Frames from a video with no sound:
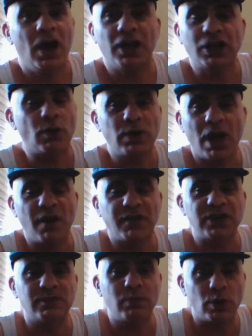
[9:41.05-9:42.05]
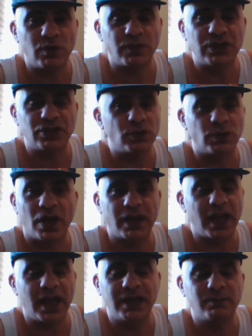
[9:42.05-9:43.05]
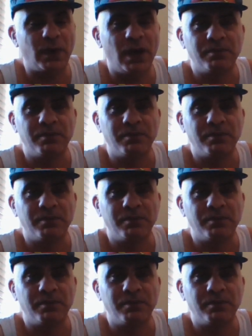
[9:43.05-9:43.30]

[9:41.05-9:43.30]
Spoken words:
I don't know if his movie is still going ahead, but